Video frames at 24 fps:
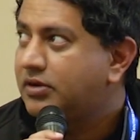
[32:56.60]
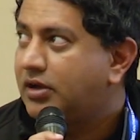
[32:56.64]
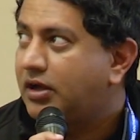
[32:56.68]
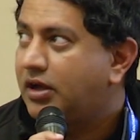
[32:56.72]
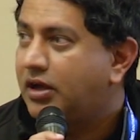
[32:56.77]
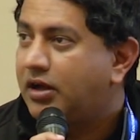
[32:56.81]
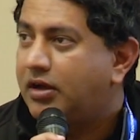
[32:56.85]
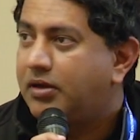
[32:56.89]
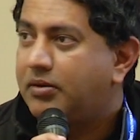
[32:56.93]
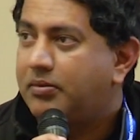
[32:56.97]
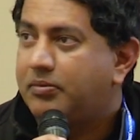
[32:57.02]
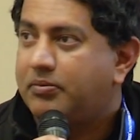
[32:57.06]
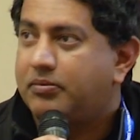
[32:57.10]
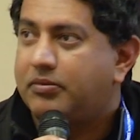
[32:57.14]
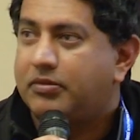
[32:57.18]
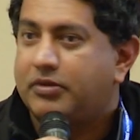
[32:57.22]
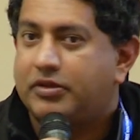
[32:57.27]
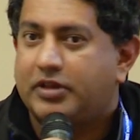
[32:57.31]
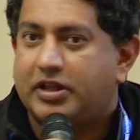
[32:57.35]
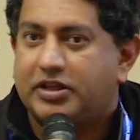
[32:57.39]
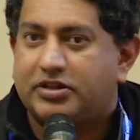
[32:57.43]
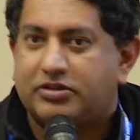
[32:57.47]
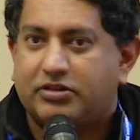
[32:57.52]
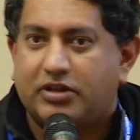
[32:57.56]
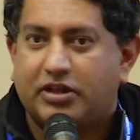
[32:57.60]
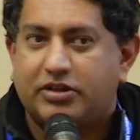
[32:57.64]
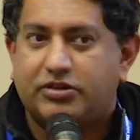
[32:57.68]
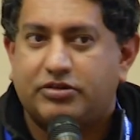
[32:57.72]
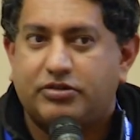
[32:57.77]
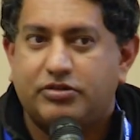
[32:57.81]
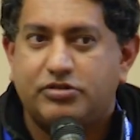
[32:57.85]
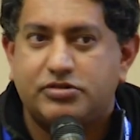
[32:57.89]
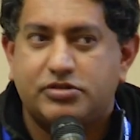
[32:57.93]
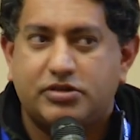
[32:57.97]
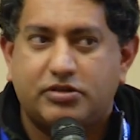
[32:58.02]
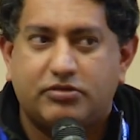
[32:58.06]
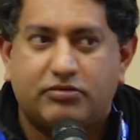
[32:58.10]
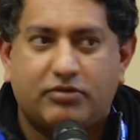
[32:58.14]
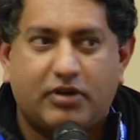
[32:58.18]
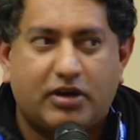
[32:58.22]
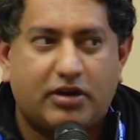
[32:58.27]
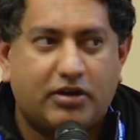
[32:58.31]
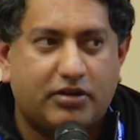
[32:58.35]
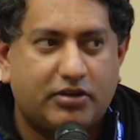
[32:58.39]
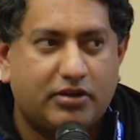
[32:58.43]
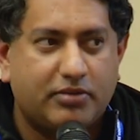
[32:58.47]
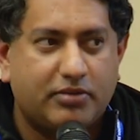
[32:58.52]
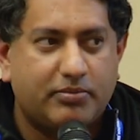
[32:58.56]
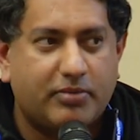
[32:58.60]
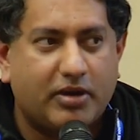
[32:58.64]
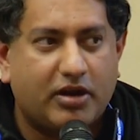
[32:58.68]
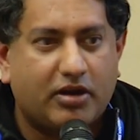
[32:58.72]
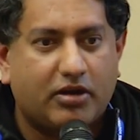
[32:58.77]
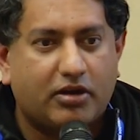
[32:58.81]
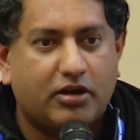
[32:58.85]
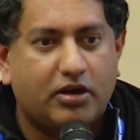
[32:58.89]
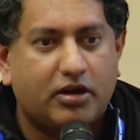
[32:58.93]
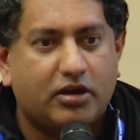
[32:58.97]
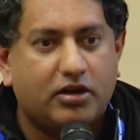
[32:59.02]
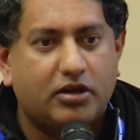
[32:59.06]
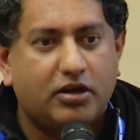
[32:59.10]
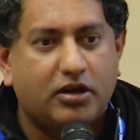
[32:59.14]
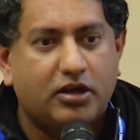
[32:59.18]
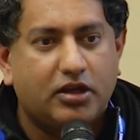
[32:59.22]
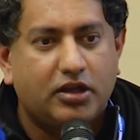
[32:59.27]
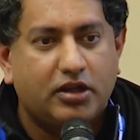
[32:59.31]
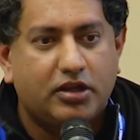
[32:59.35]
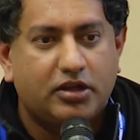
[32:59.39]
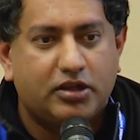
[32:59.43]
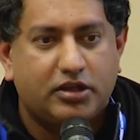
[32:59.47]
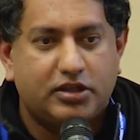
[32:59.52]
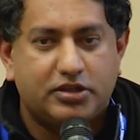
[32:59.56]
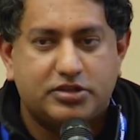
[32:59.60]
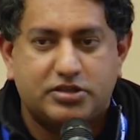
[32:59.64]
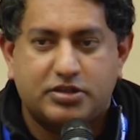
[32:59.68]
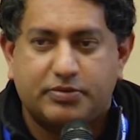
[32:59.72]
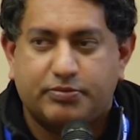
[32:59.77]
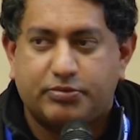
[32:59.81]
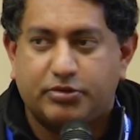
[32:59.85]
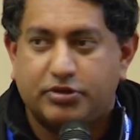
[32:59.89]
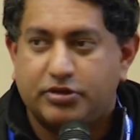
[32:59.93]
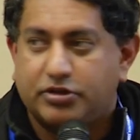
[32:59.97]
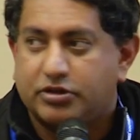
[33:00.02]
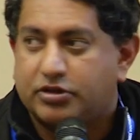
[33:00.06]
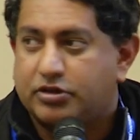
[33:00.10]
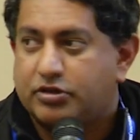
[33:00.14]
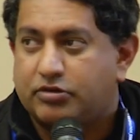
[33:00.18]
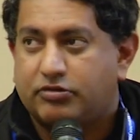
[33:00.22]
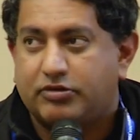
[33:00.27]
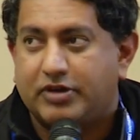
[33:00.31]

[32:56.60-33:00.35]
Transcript: That's usually rarely the barrier. It's the political